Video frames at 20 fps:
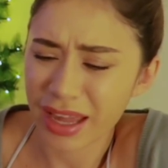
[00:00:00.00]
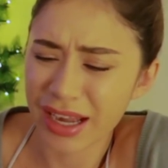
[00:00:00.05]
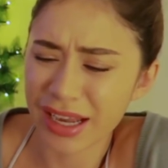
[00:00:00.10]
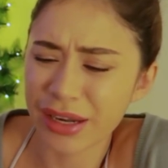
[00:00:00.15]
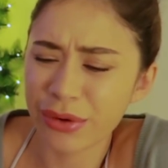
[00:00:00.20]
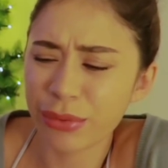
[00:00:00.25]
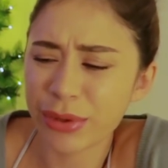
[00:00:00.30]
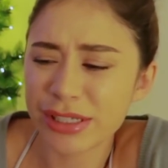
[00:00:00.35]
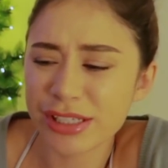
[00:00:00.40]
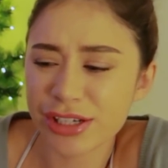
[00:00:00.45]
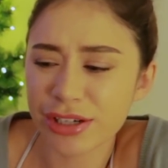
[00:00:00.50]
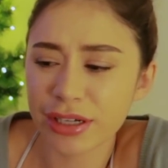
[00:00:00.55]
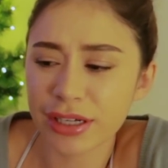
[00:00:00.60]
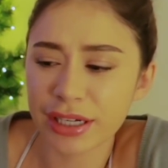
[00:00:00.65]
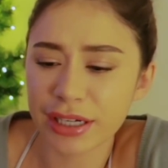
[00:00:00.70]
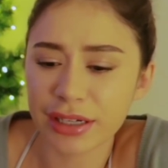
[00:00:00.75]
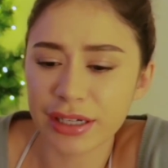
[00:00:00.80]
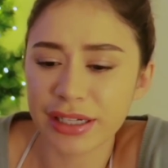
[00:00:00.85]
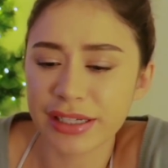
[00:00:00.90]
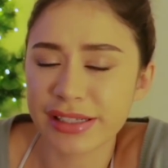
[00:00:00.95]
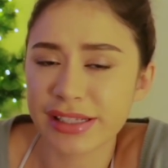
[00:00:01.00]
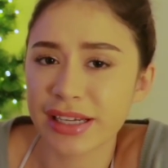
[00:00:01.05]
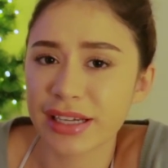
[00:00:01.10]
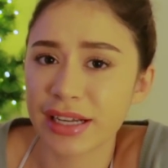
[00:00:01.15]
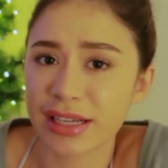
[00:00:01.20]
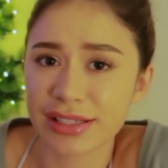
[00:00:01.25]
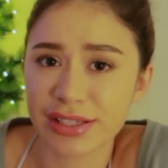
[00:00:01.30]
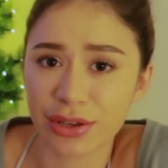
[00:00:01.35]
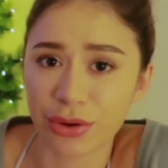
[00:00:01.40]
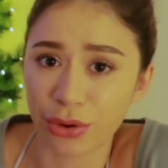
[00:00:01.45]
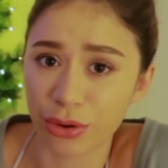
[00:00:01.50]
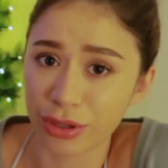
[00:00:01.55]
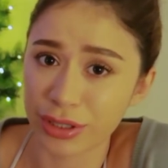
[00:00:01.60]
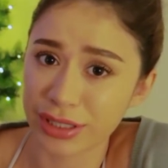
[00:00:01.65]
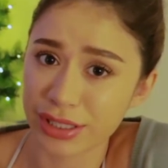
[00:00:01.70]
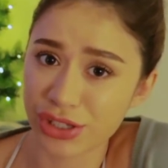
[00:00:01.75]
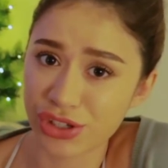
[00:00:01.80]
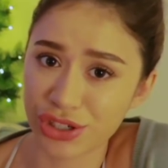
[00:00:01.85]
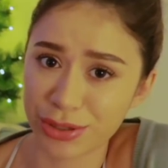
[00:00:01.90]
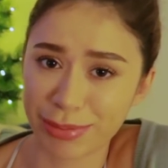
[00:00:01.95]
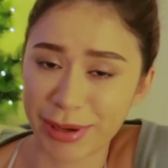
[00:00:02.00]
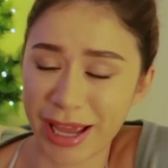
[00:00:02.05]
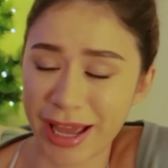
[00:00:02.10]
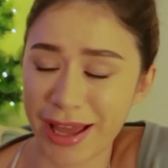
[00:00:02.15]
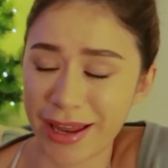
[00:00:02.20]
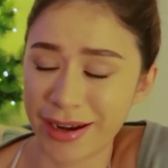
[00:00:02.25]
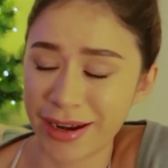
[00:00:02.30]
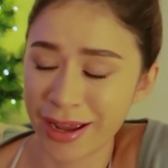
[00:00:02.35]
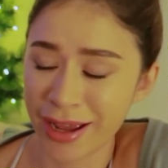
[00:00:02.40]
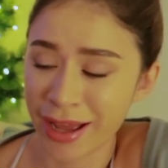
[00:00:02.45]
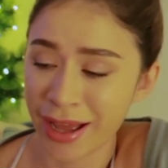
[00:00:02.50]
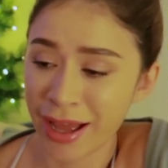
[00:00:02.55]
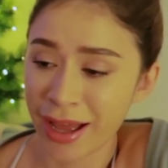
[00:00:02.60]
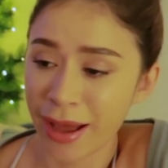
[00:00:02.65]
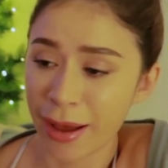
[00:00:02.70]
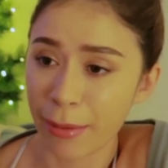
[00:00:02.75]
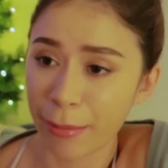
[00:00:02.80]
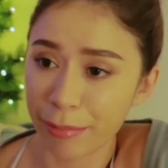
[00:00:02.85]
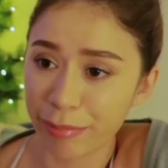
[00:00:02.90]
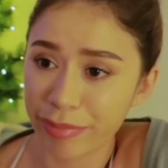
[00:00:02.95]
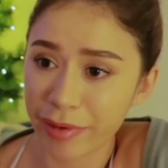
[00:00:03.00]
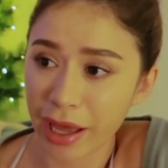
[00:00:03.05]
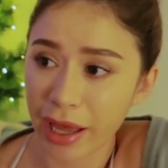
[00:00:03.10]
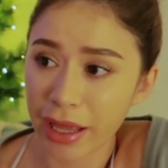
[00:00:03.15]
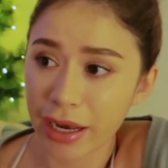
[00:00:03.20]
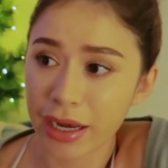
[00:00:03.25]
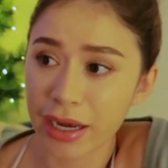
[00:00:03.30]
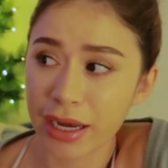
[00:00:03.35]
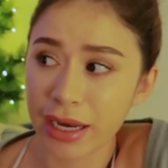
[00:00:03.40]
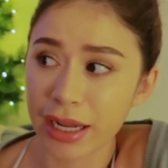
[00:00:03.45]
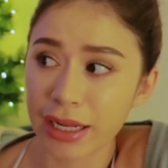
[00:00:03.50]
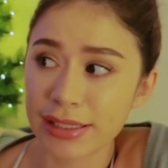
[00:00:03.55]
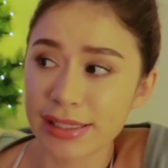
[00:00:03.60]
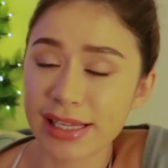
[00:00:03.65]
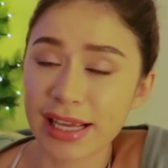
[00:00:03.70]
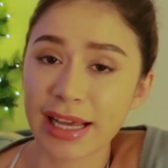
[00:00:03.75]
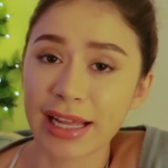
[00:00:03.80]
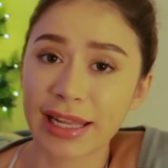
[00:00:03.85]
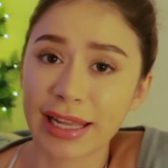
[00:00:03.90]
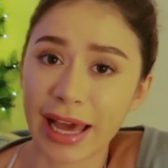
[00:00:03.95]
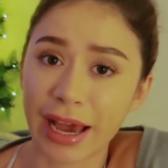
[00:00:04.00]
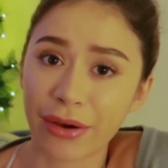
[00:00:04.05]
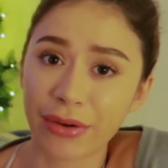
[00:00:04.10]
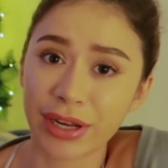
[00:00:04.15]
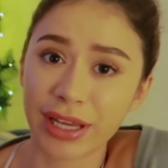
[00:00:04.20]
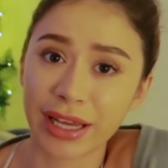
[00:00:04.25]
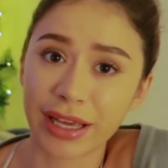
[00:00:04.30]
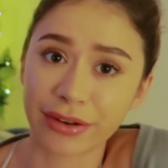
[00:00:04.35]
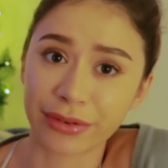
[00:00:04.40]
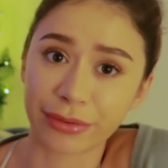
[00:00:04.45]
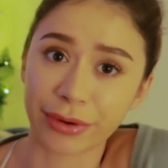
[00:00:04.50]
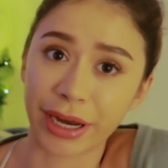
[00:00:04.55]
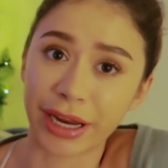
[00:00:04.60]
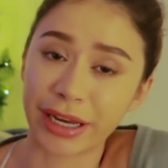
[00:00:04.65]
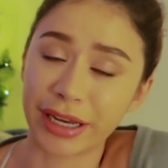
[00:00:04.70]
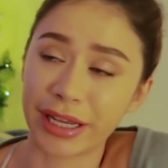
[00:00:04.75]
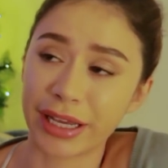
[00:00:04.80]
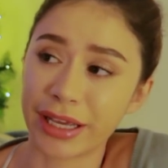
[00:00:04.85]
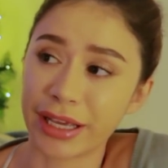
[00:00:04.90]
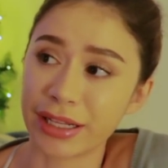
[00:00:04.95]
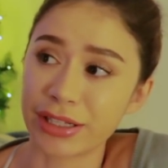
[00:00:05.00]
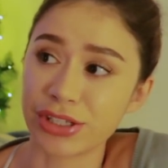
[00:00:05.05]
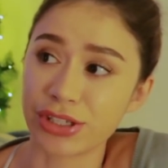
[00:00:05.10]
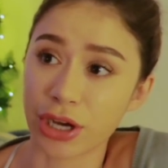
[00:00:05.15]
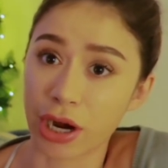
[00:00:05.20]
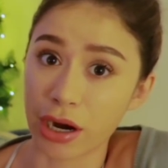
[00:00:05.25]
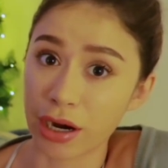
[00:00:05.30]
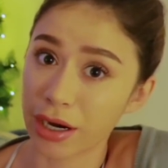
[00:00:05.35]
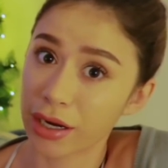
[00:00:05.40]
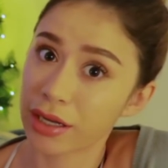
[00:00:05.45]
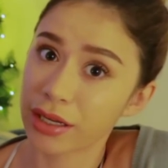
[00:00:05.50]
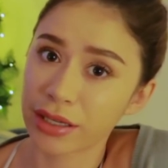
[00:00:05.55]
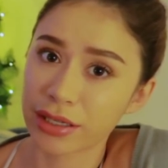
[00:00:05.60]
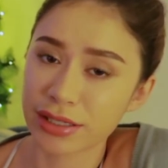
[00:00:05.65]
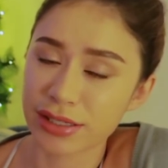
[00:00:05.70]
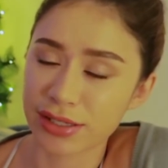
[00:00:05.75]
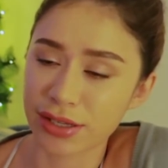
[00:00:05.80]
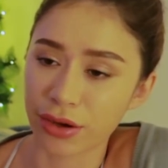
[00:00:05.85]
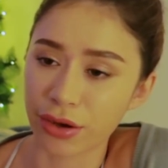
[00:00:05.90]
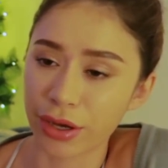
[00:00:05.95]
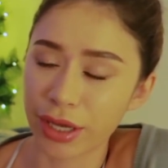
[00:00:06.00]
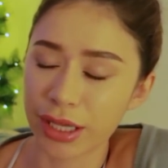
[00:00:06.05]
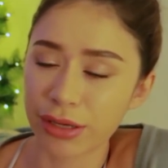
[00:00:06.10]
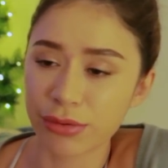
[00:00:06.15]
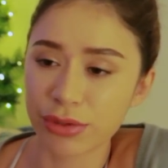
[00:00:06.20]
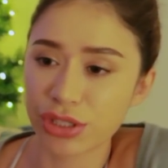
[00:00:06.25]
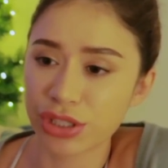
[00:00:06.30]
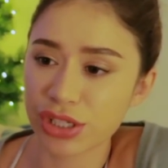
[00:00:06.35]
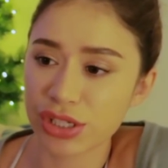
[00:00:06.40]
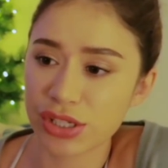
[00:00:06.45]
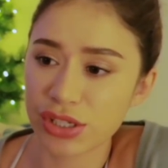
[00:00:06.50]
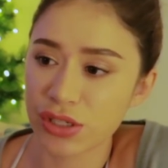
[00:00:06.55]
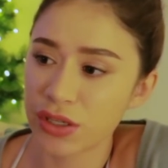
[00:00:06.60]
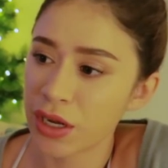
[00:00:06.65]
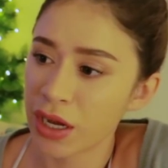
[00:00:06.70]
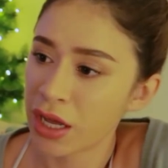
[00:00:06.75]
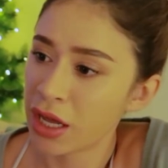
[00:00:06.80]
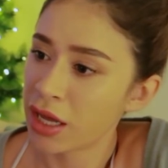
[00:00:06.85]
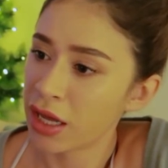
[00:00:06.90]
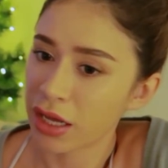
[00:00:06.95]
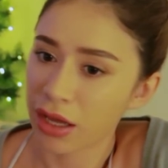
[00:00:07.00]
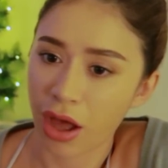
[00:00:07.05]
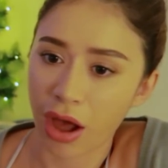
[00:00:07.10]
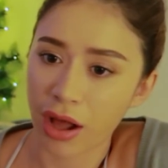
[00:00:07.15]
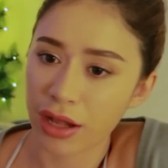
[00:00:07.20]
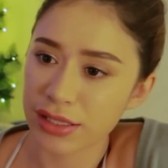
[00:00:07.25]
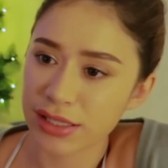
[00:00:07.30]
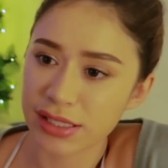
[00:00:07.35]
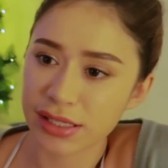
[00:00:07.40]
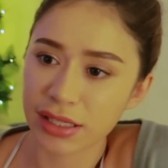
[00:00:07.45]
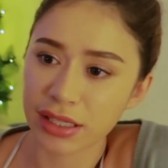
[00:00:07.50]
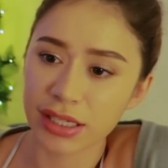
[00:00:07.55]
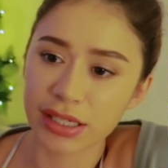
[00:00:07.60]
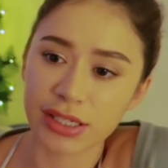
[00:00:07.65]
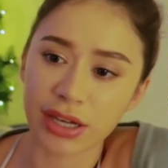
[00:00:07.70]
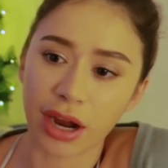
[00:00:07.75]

and winter here isn't as cold as Japan, but it's cloudy and rainy and dark. So it was just constantly